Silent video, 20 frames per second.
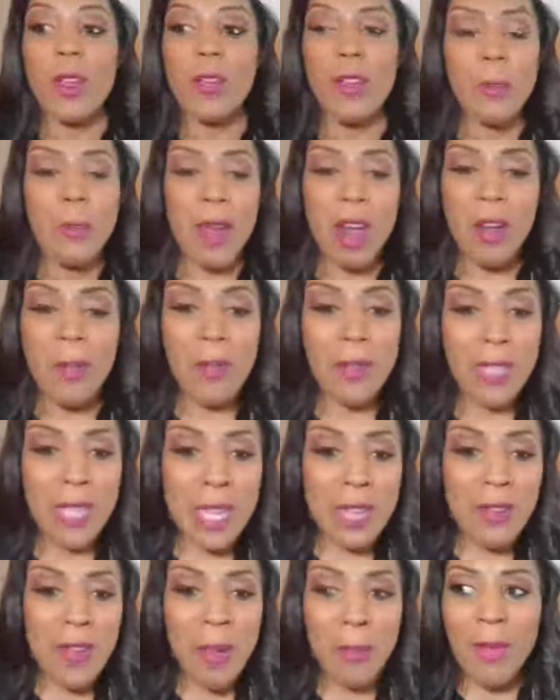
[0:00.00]
you better
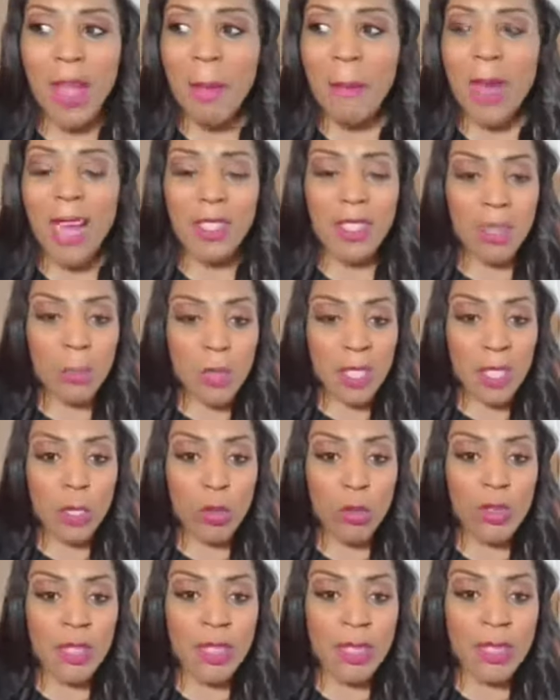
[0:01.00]
believe I'm not about to be
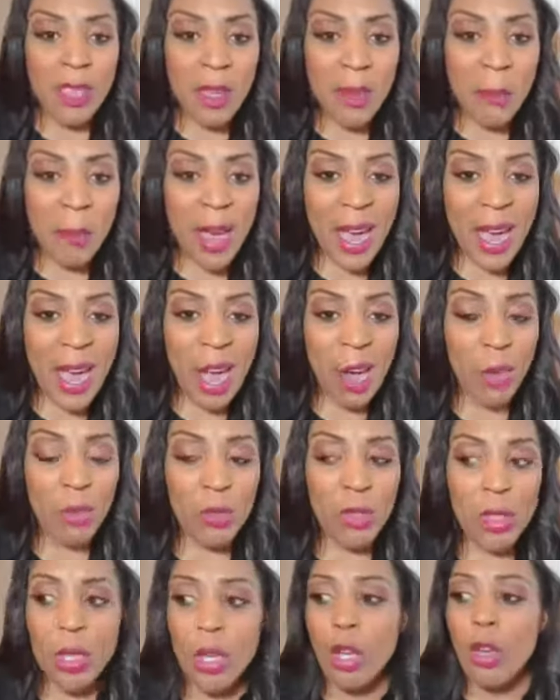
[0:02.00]
losing 10
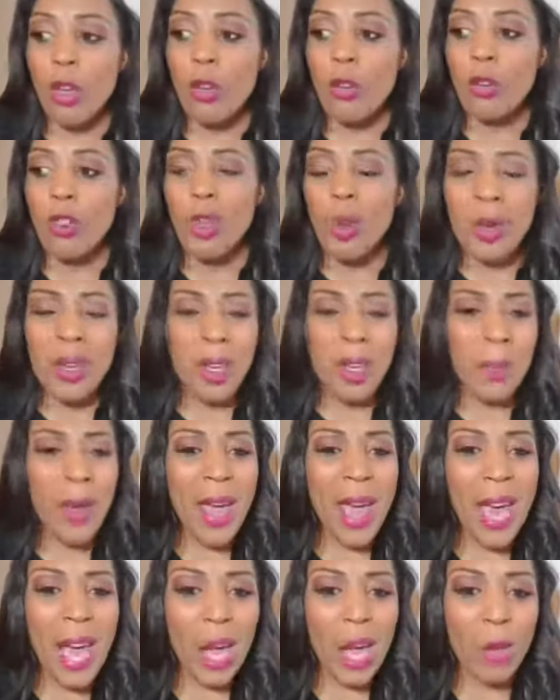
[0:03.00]
pounds, 20
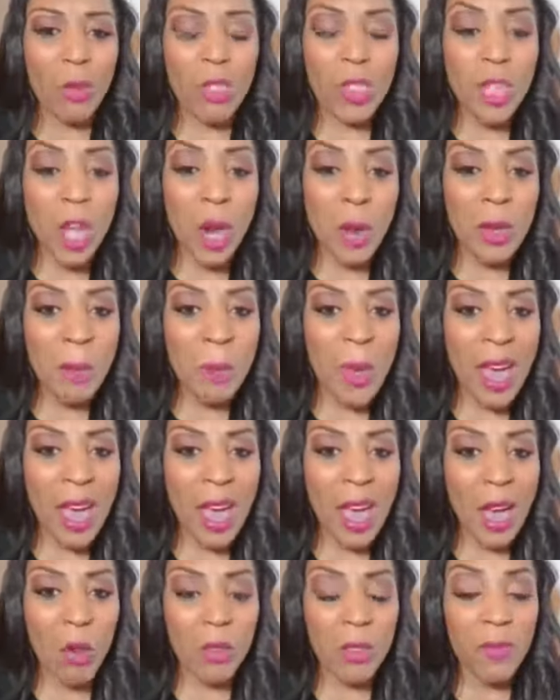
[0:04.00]
pounds, 30
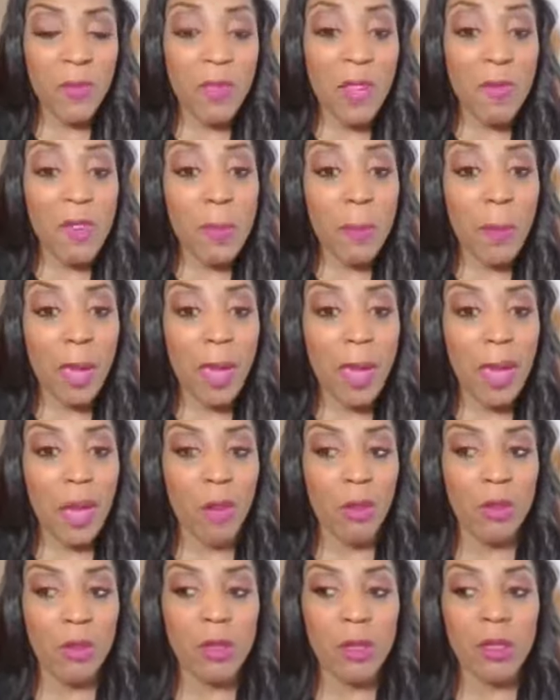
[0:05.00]
pounds, 50
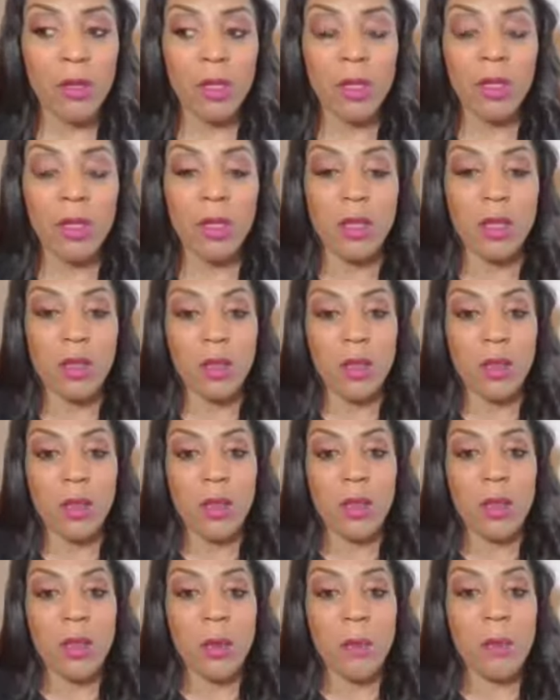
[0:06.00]
pounds.
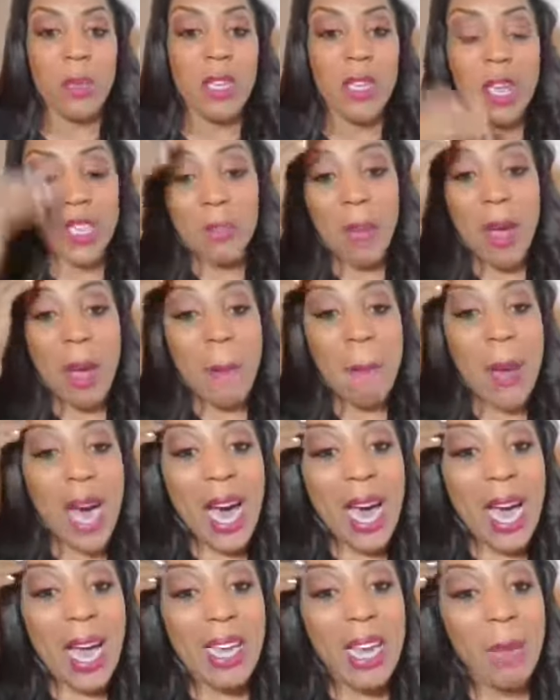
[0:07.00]
Because my
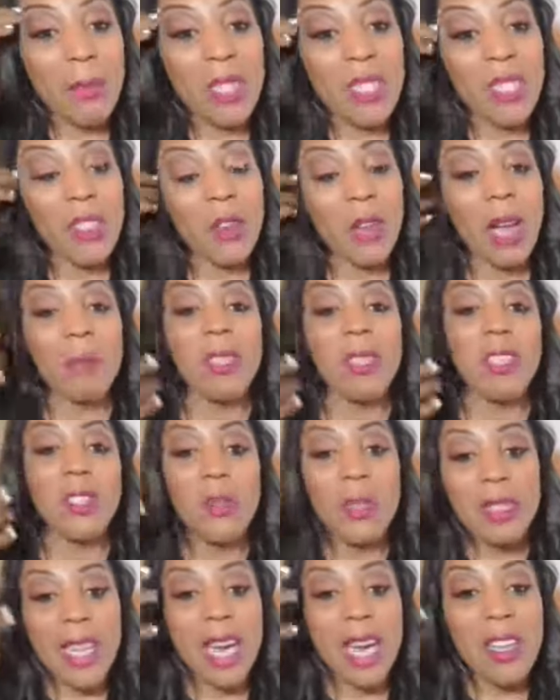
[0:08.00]
mind, I'm still, I'm
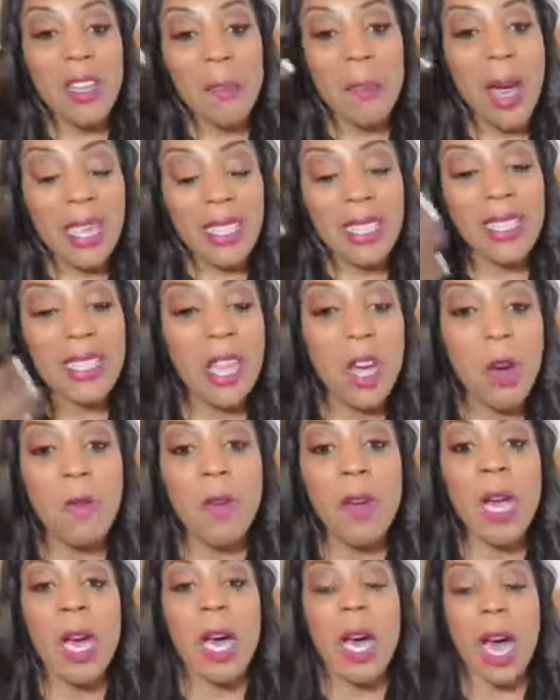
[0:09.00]
still telling
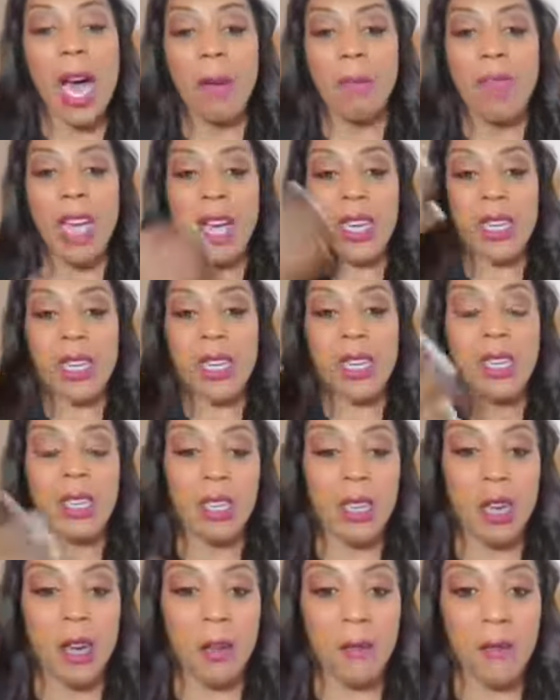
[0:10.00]
myself I'm not good
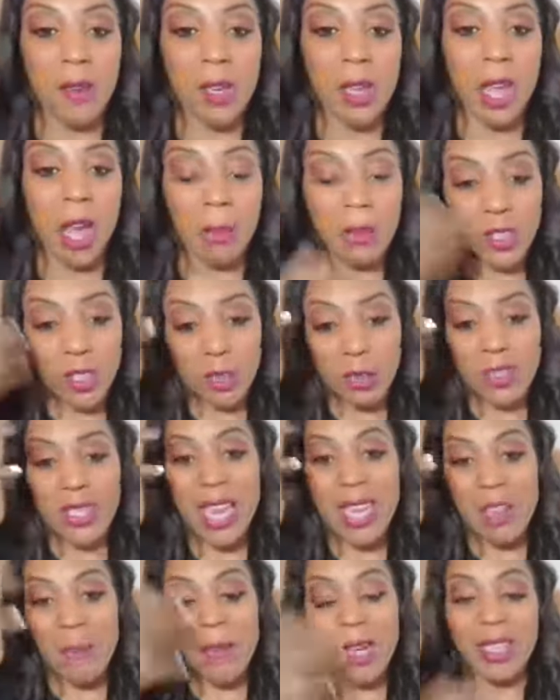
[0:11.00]
enough. I'm still
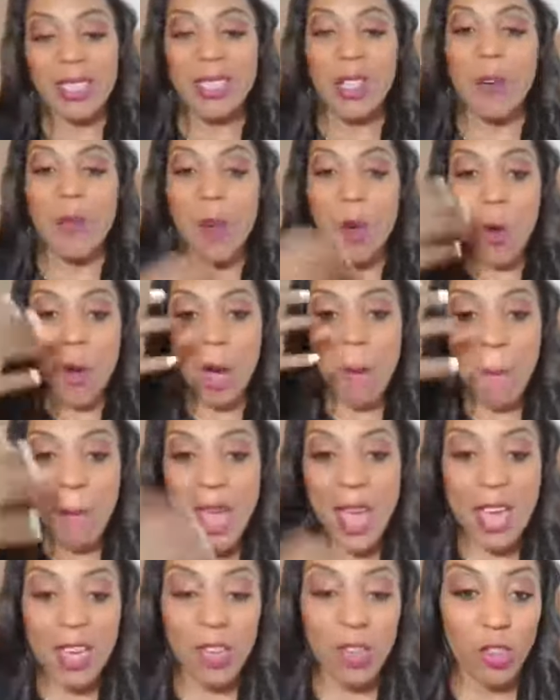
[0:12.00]
telling myself, oh, I'm
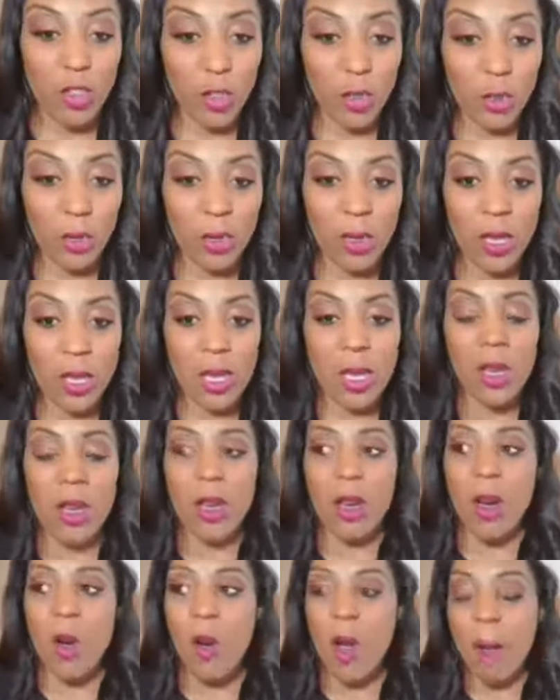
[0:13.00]
mad at you.
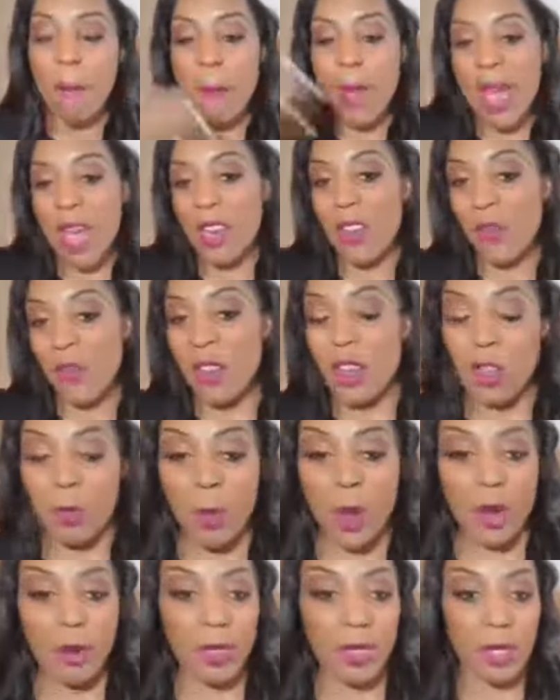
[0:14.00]
Oh, I'm mad at this
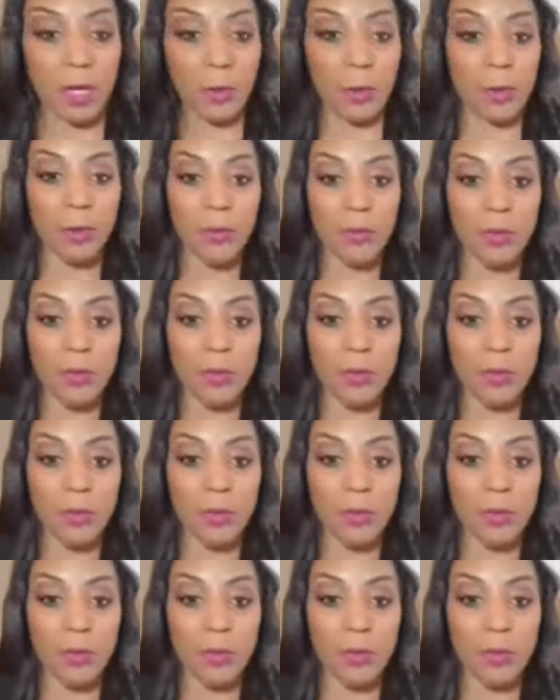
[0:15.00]
person.